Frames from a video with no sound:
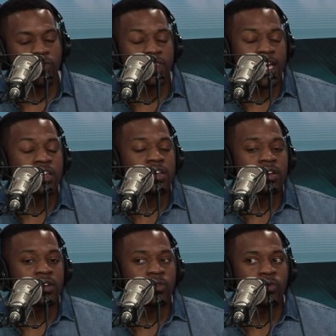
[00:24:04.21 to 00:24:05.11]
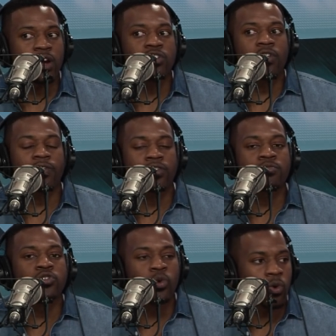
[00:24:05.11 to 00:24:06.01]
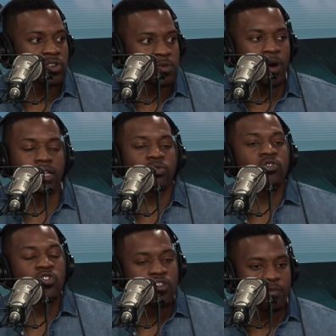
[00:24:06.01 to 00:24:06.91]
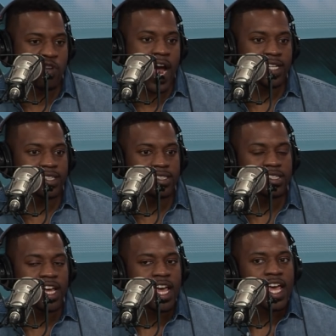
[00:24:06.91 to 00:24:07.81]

that where you're from your spots, where you've practiced.